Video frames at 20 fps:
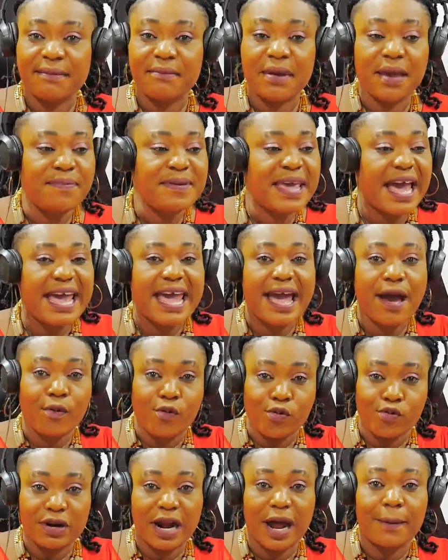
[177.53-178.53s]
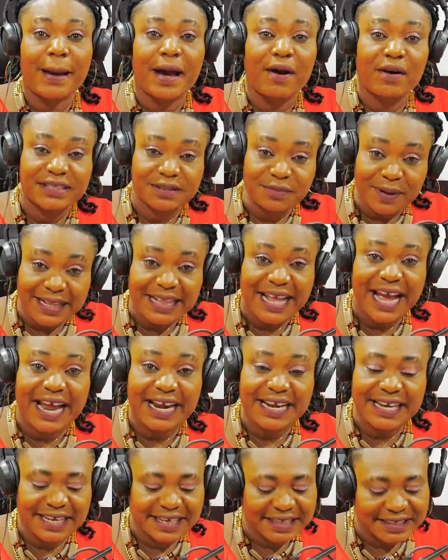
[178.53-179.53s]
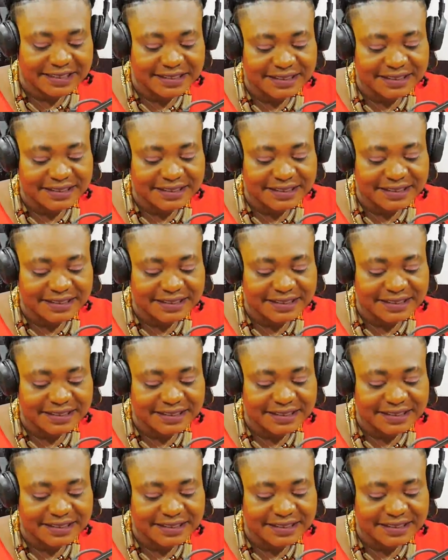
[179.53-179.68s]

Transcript: baby aye ku na ba ko jiwa ta de